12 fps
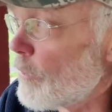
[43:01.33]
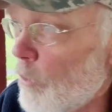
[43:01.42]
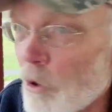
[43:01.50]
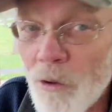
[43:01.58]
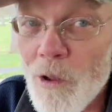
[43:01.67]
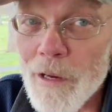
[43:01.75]

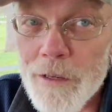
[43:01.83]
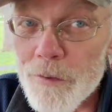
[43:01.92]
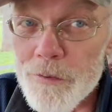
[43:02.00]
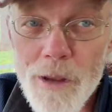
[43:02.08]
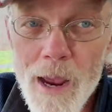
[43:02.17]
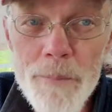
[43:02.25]
look like a
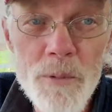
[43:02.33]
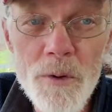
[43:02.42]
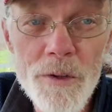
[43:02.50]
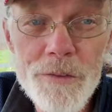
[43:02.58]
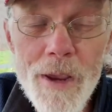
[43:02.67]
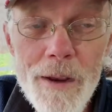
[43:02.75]
cyber
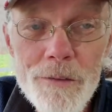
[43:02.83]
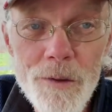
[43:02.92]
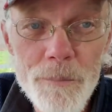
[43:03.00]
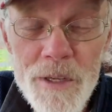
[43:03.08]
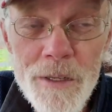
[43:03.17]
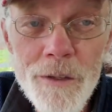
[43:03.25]
attack to me.